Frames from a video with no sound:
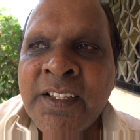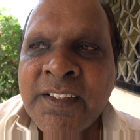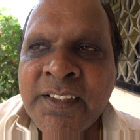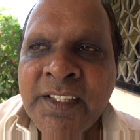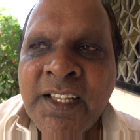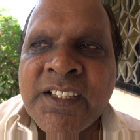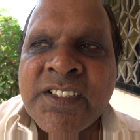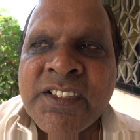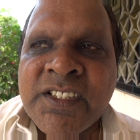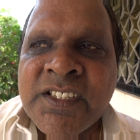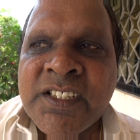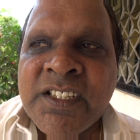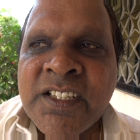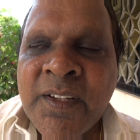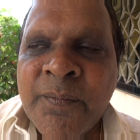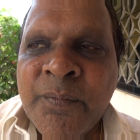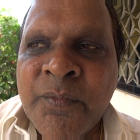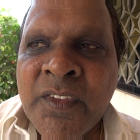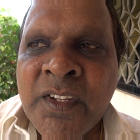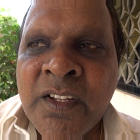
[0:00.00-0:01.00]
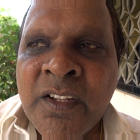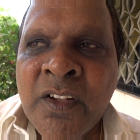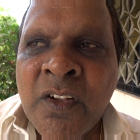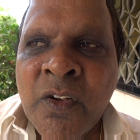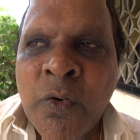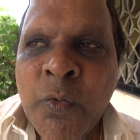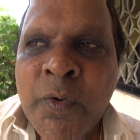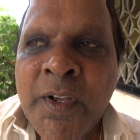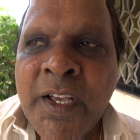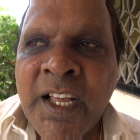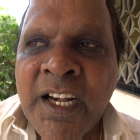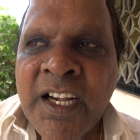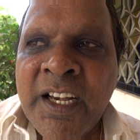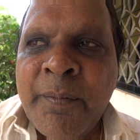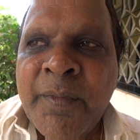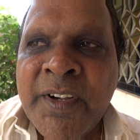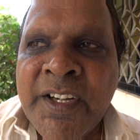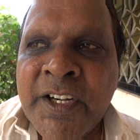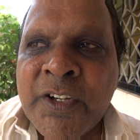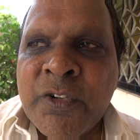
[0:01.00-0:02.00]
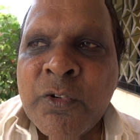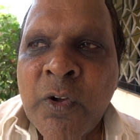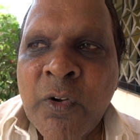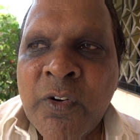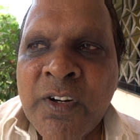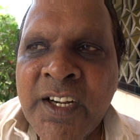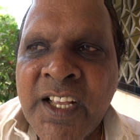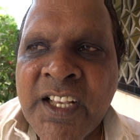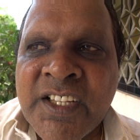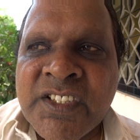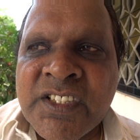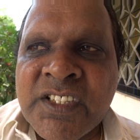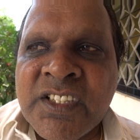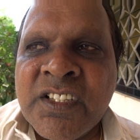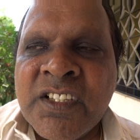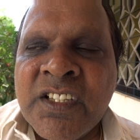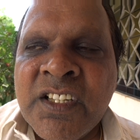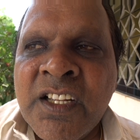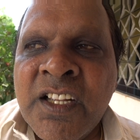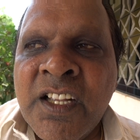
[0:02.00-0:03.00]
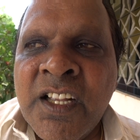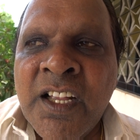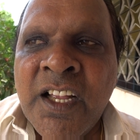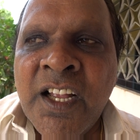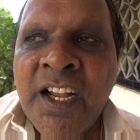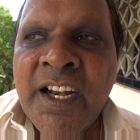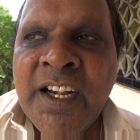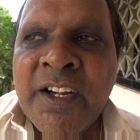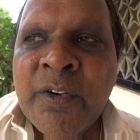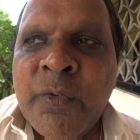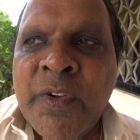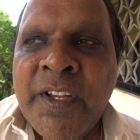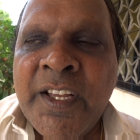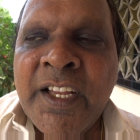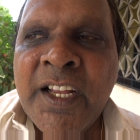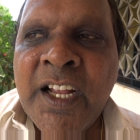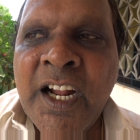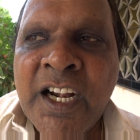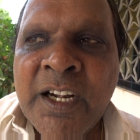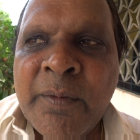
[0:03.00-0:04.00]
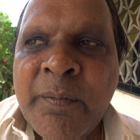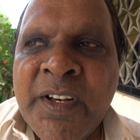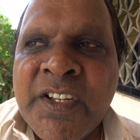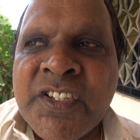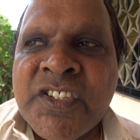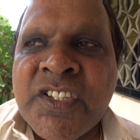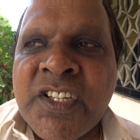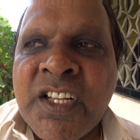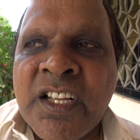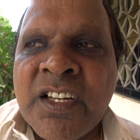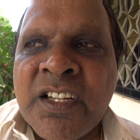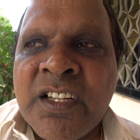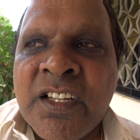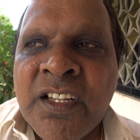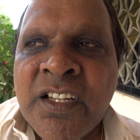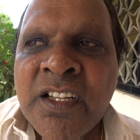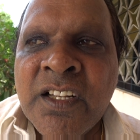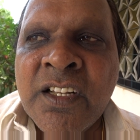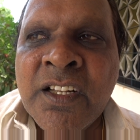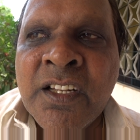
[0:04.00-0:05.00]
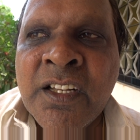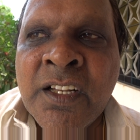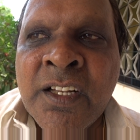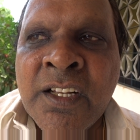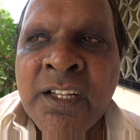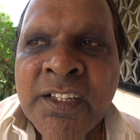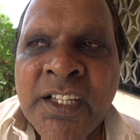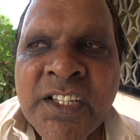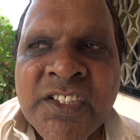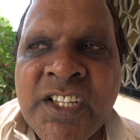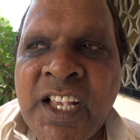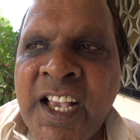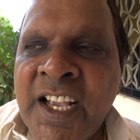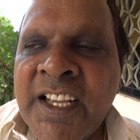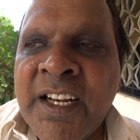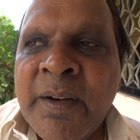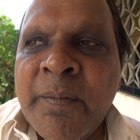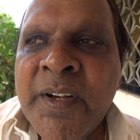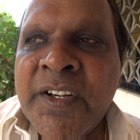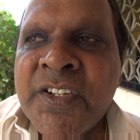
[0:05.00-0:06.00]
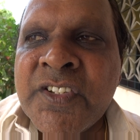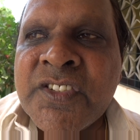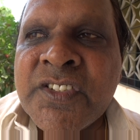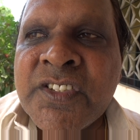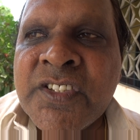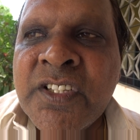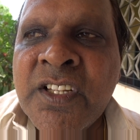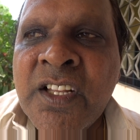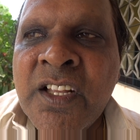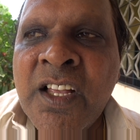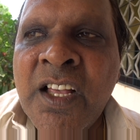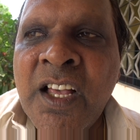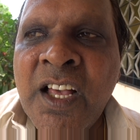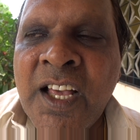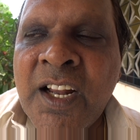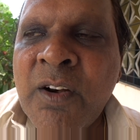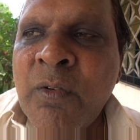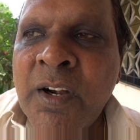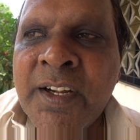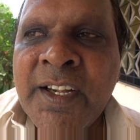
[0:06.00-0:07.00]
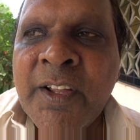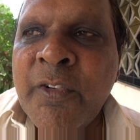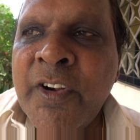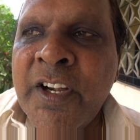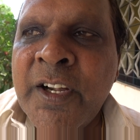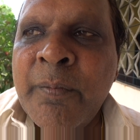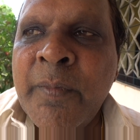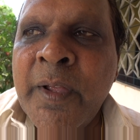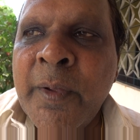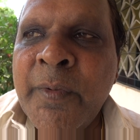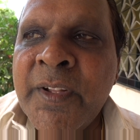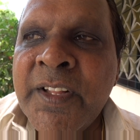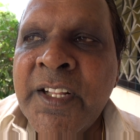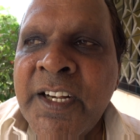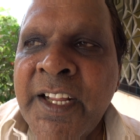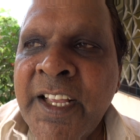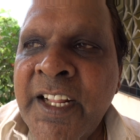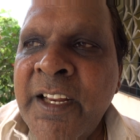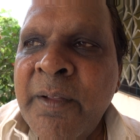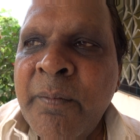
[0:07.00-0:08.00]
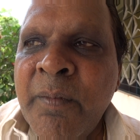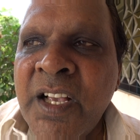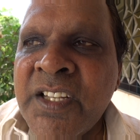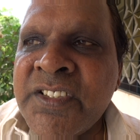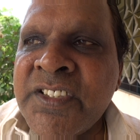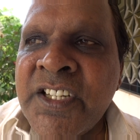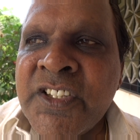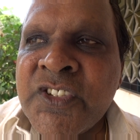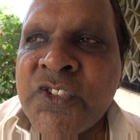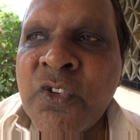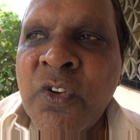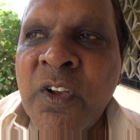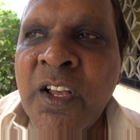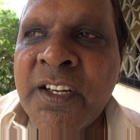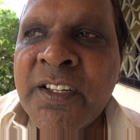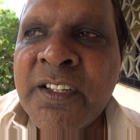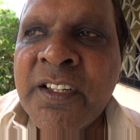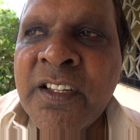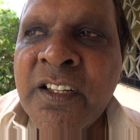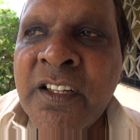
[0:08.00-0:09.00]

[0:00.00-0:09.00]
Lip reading: Thus, we are limited to our desk, and we administer the sacraments or whatever it may be, the daily mass and so on,